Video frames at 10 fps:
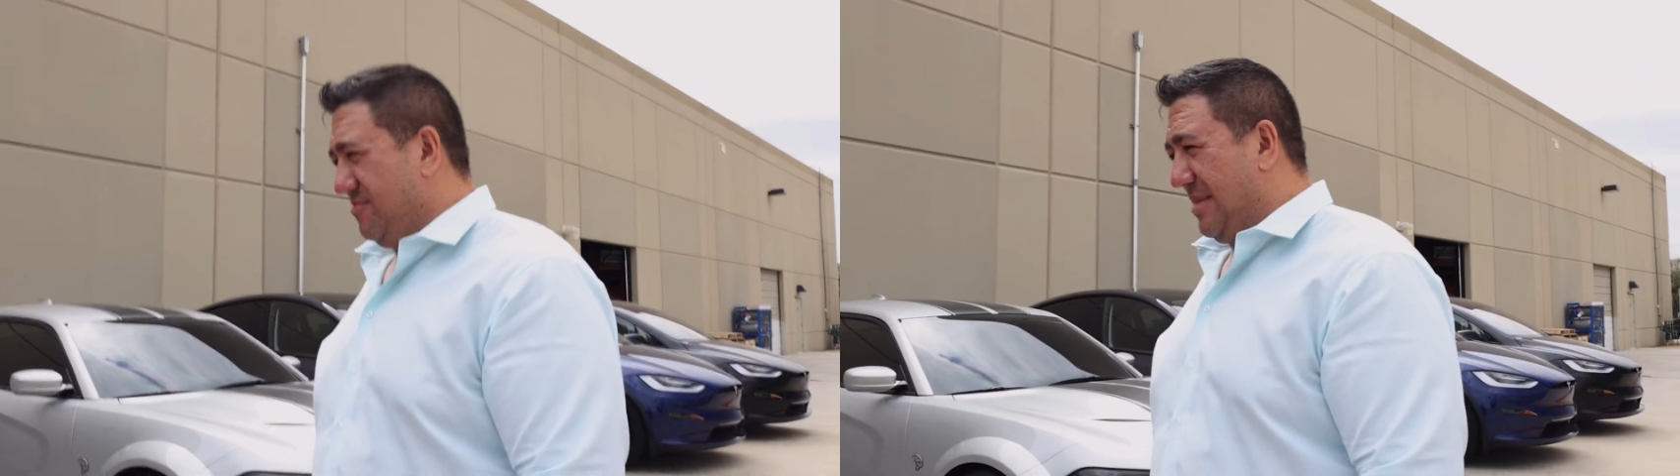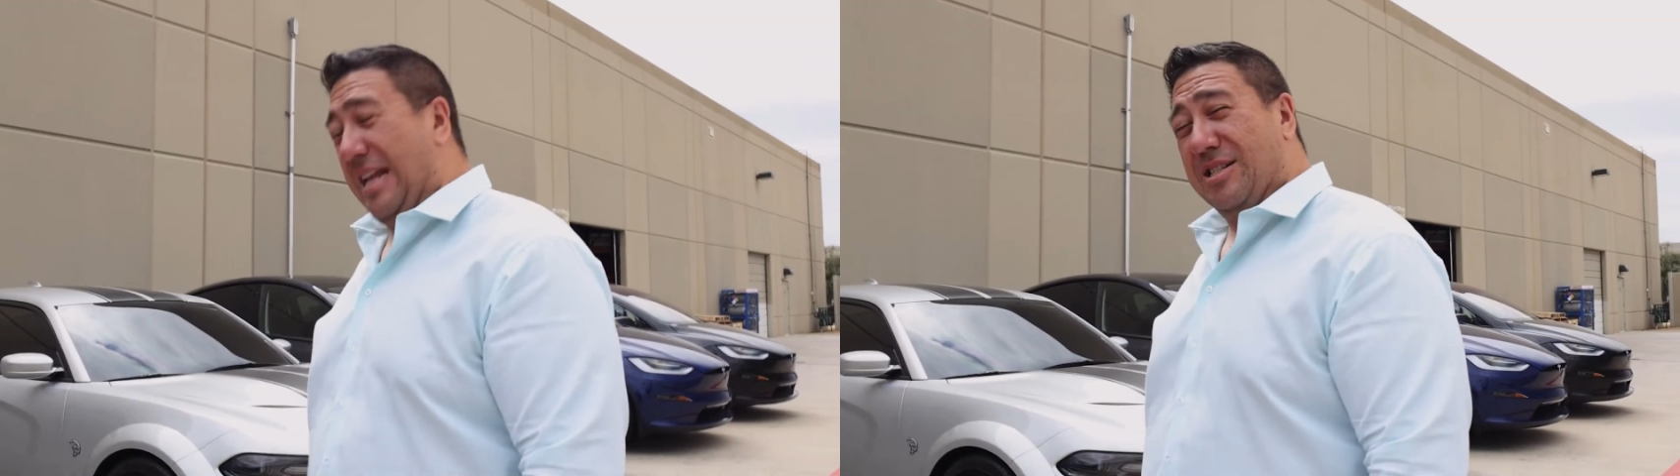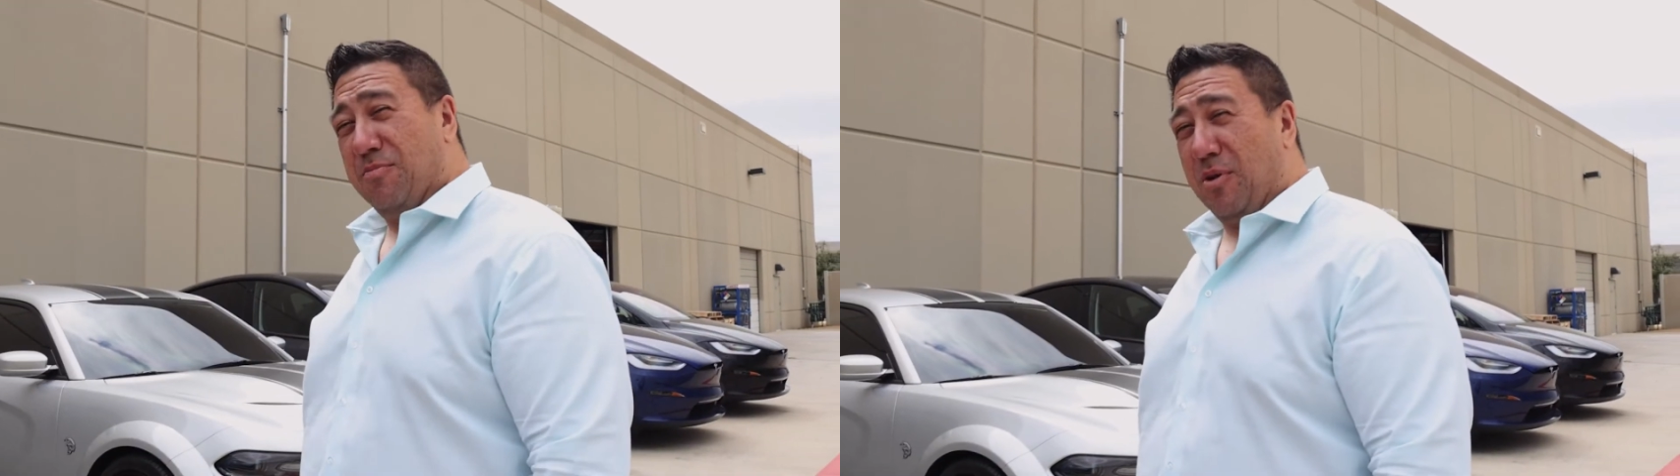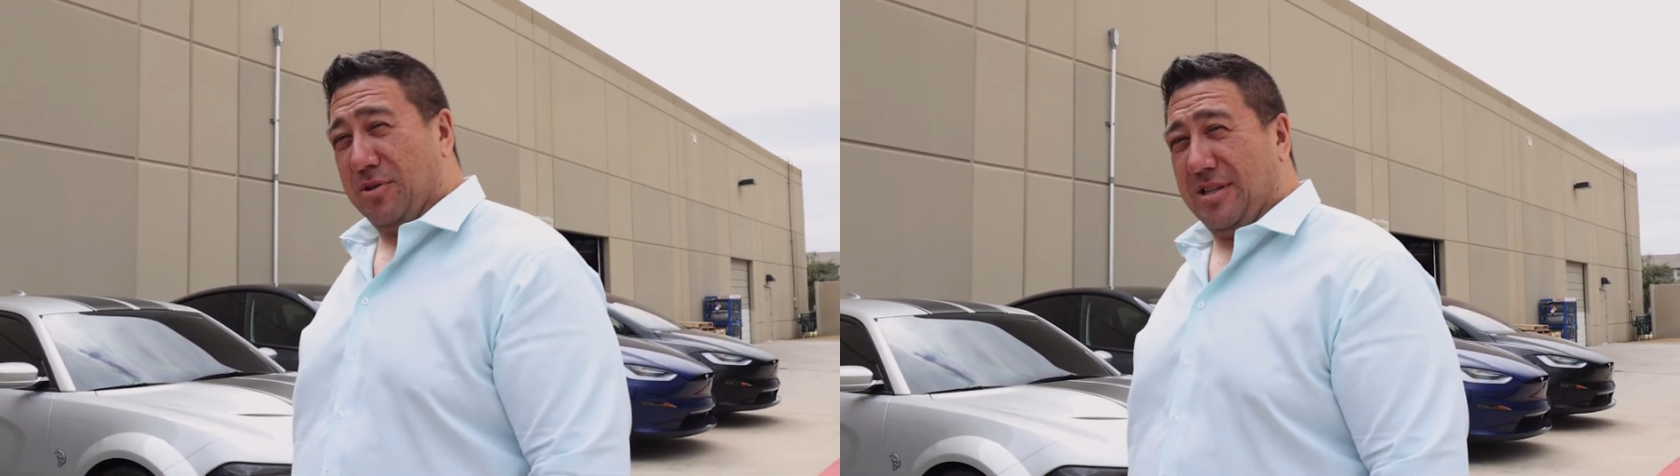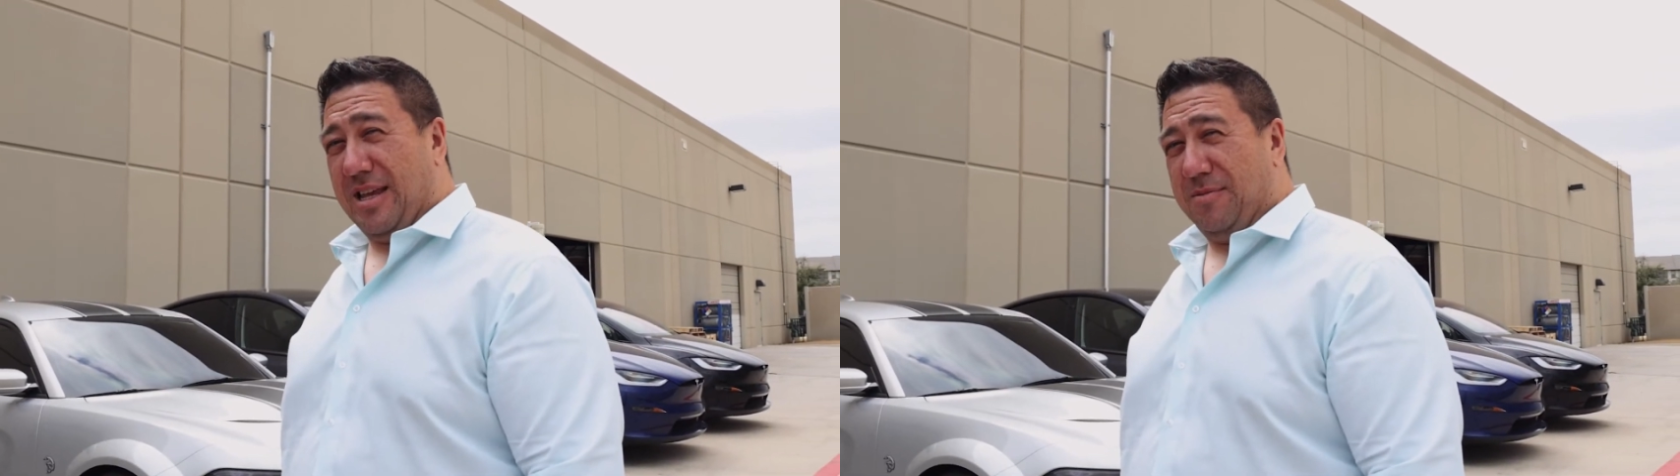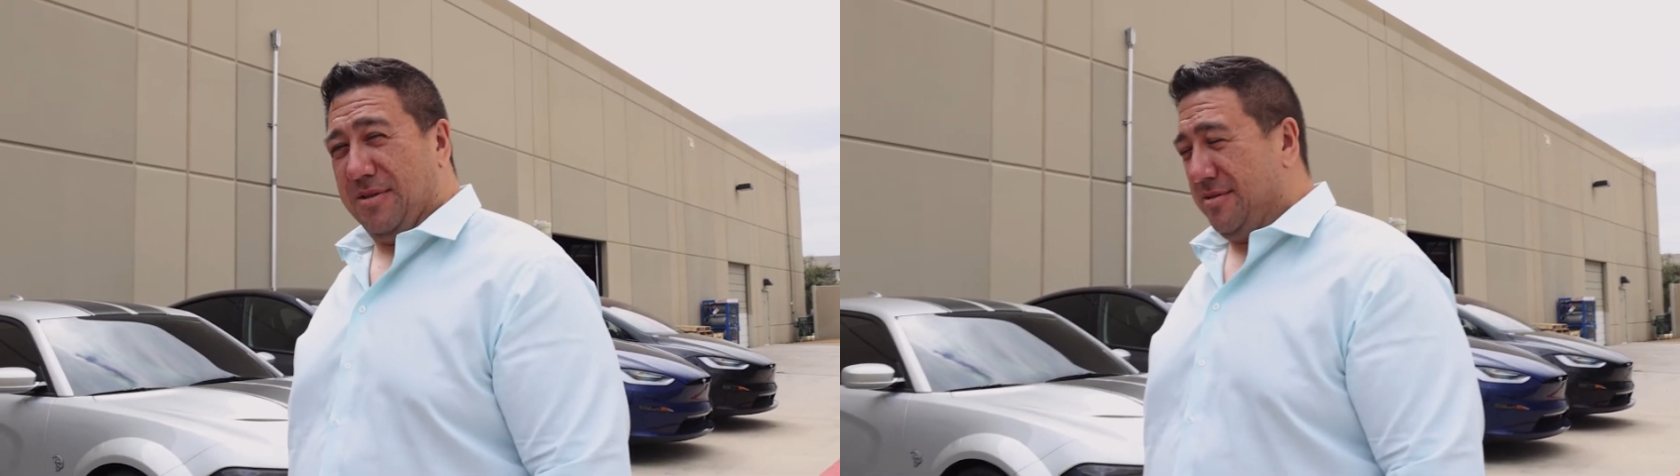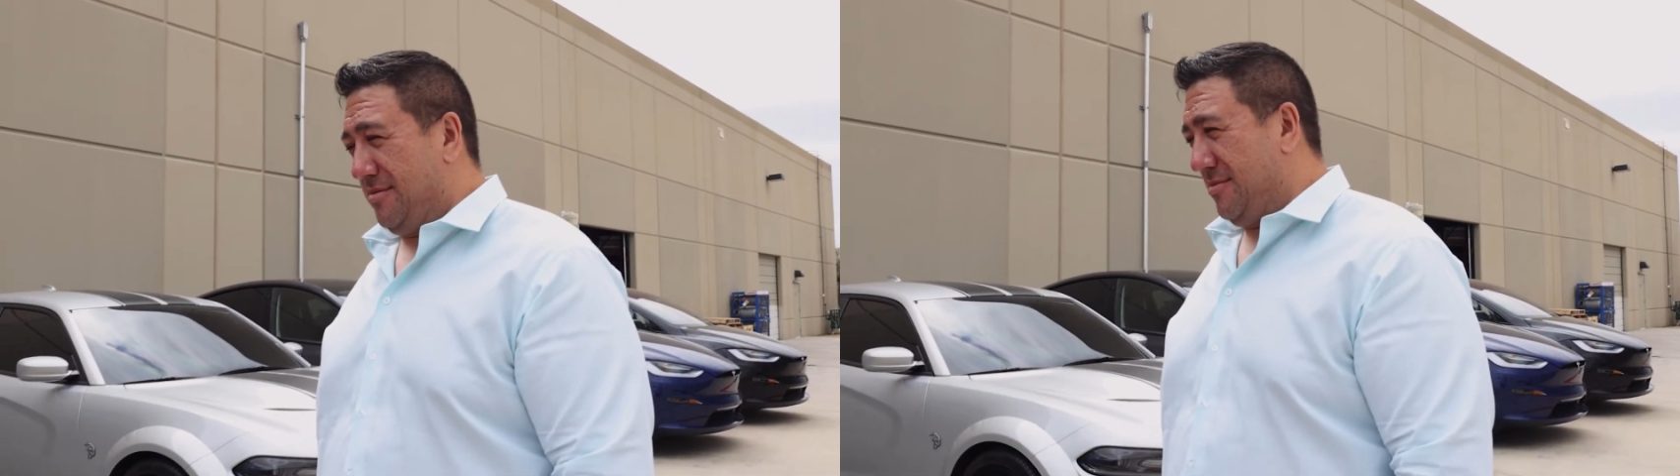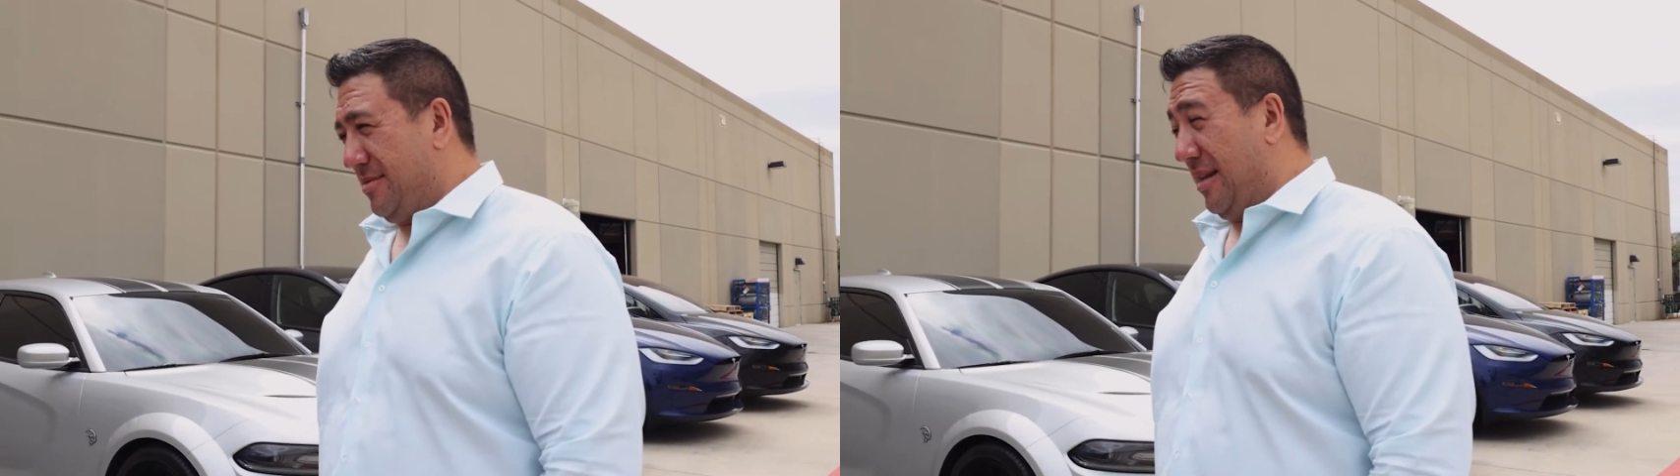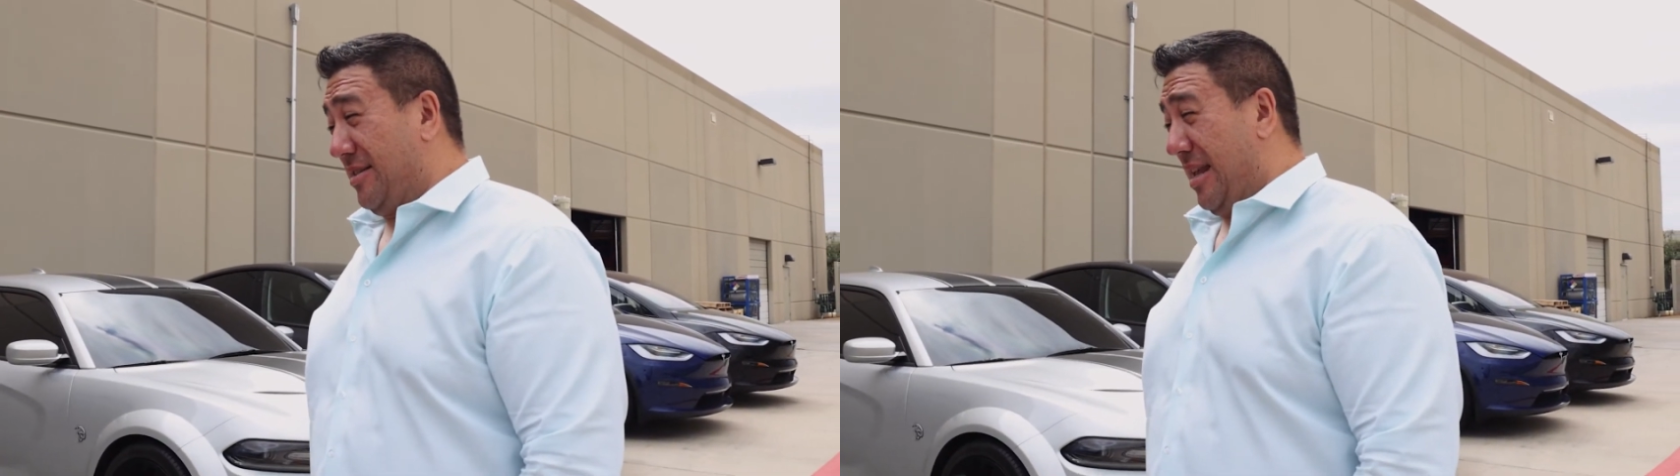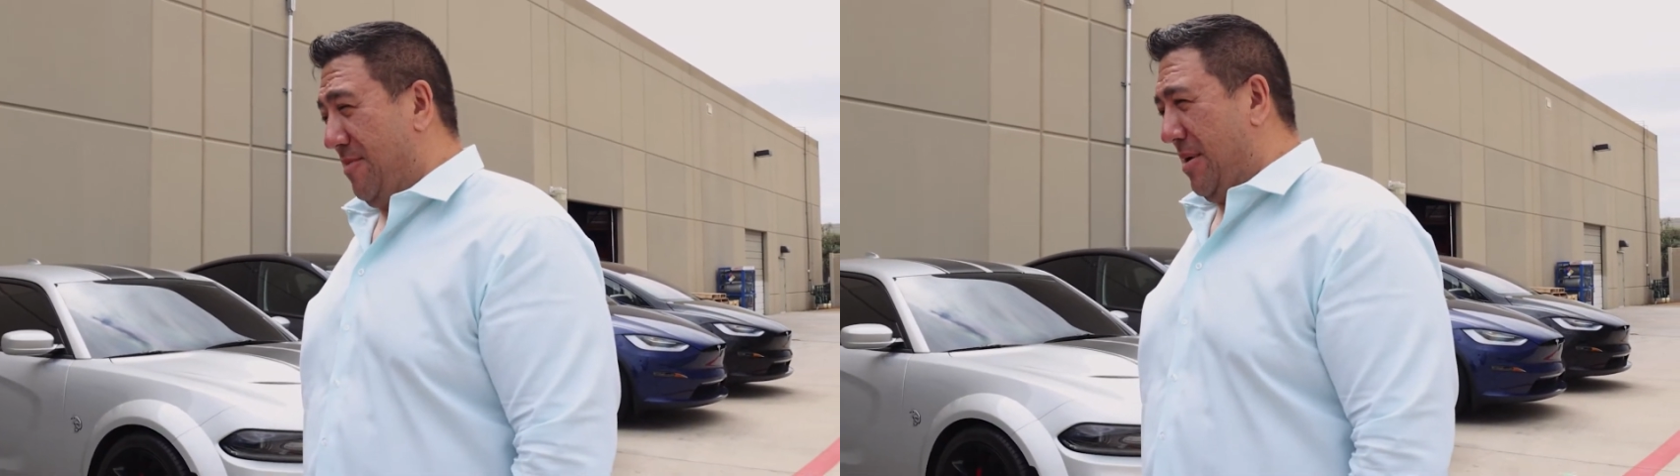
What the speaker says: That is a bold statement, and I'll stand